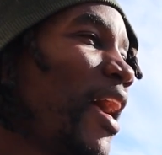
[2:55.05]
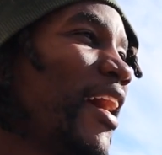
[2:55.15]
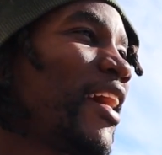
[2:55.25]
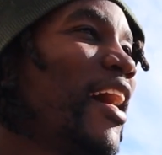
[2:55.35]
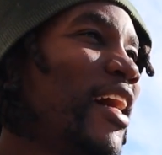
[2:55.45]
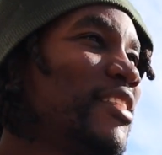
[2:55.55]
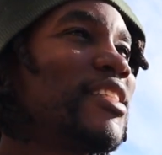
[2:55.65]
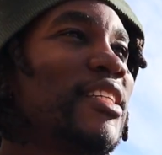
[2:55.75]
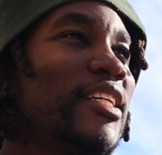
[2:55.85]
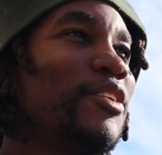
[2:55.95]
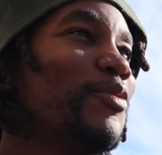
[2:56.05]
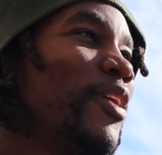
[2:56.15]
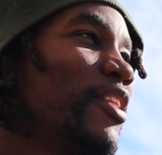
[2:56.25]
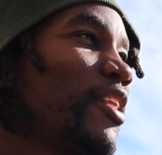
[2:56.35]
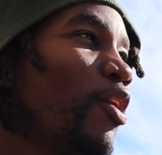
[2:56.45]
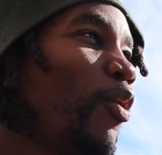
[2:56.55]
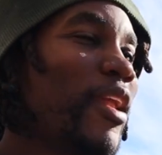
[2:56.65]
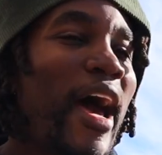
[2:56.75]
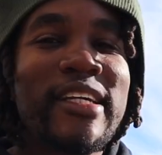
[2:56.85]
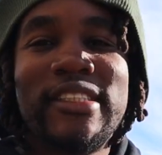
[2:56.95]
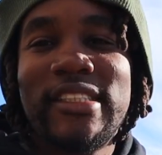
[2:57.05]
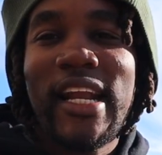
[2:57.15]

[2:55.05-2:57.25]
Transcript: and constantly with all the actions